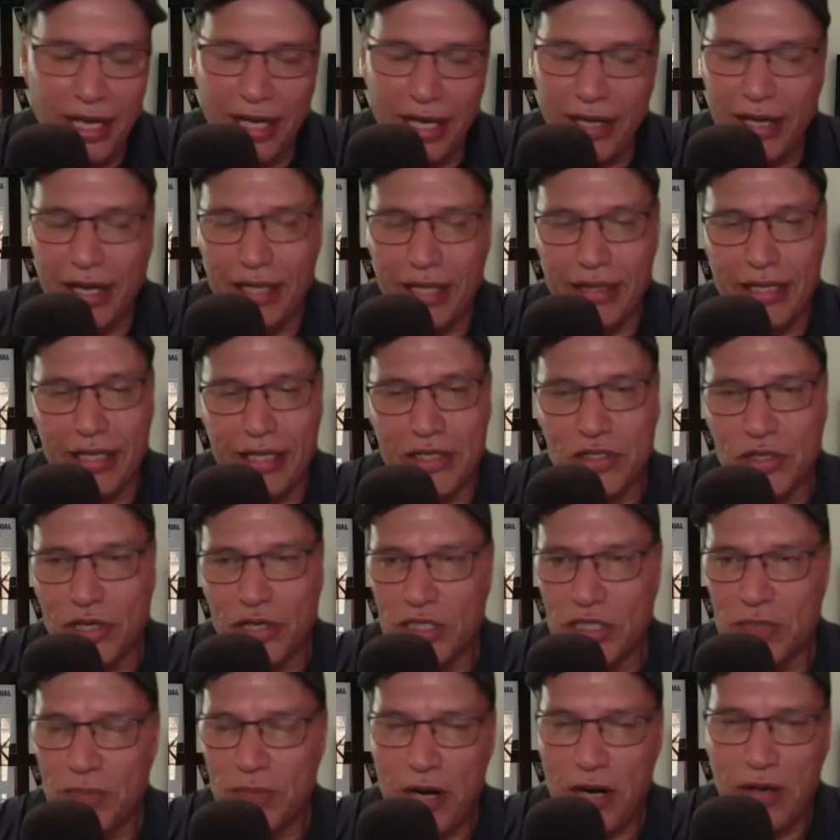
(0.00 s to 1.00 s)
that I, that
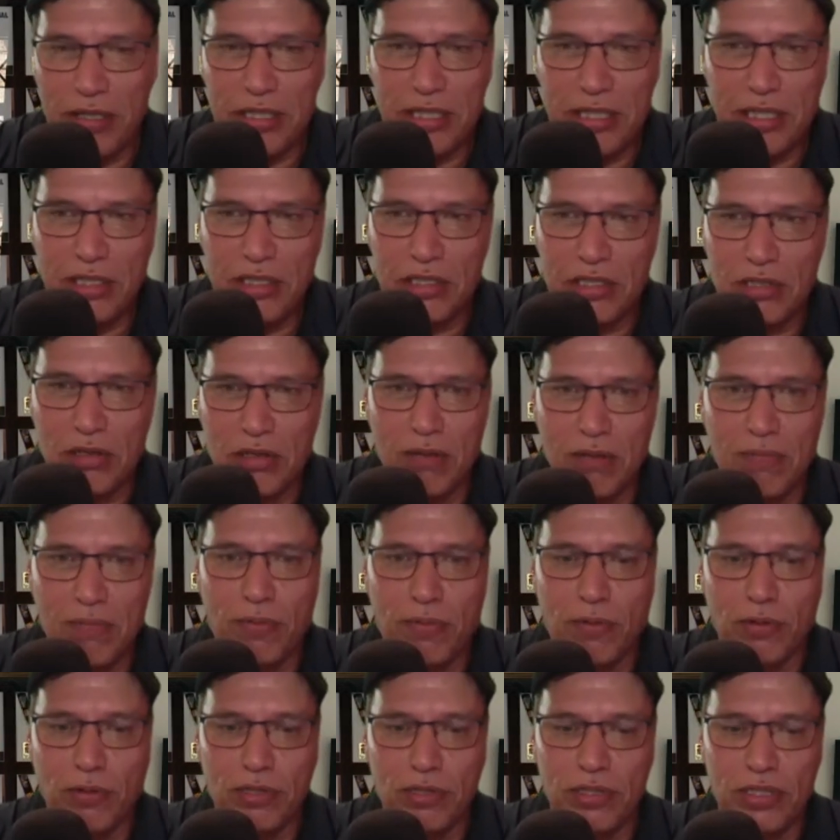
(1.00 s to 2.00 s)
transparency is so
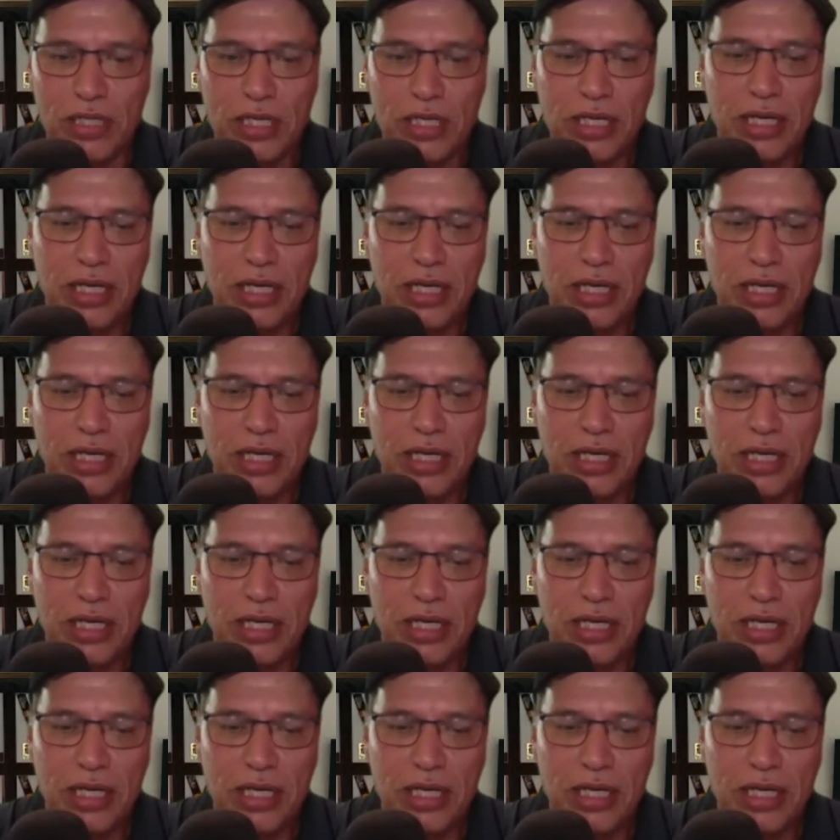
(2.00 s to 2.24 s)
important